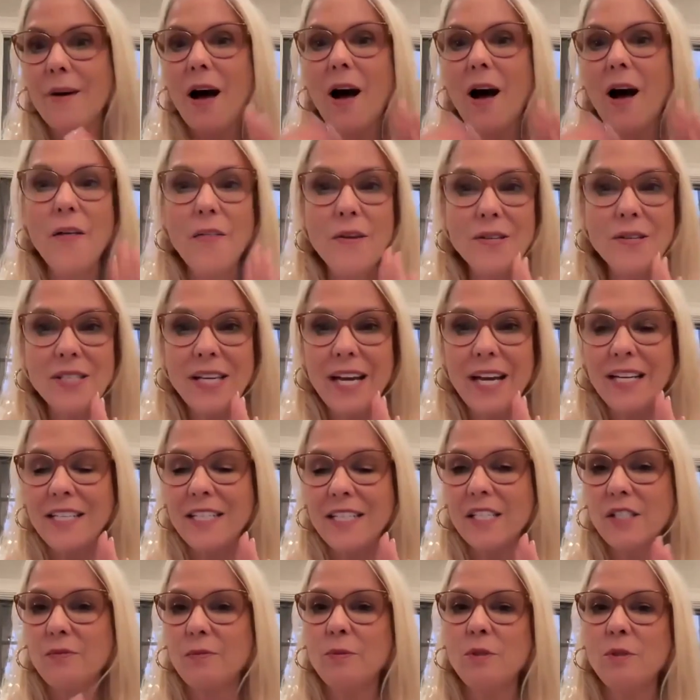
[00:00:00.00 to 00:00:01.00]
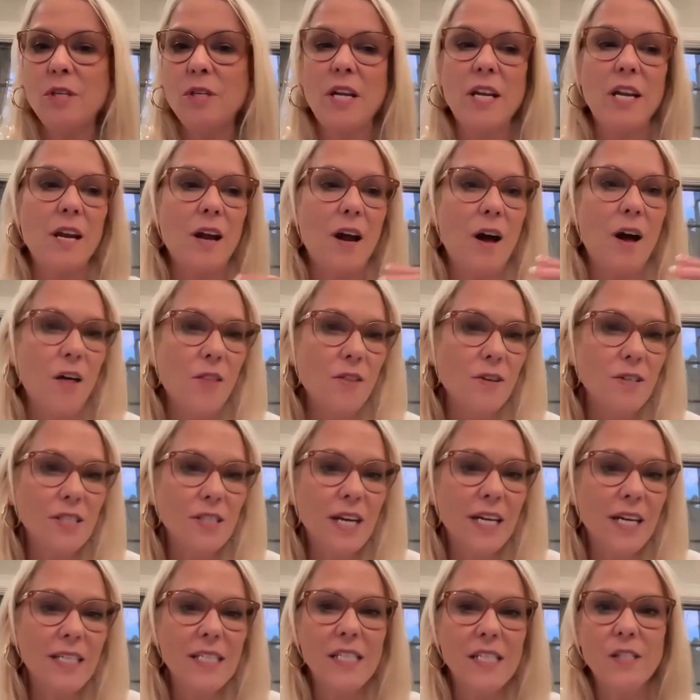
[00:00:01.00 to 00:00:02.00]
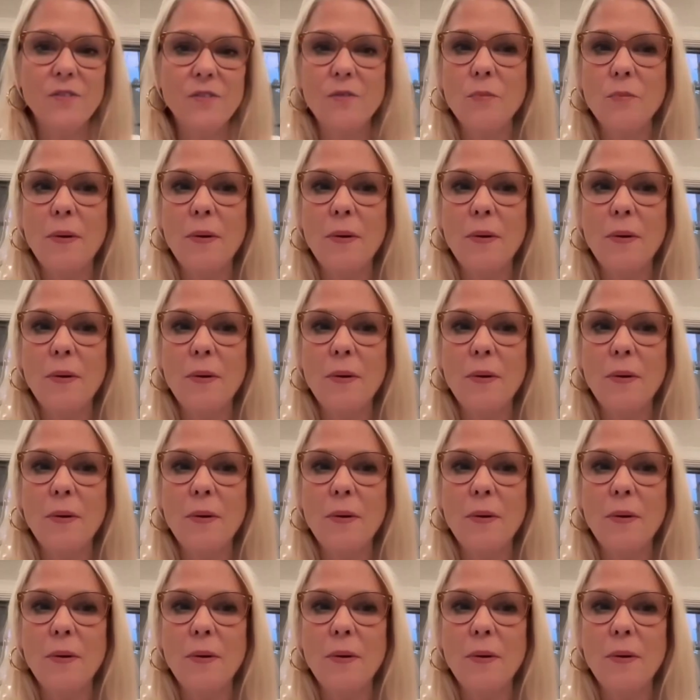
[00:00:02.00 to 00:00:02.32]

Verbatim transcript: All those ideas from Jeni, all those ideas from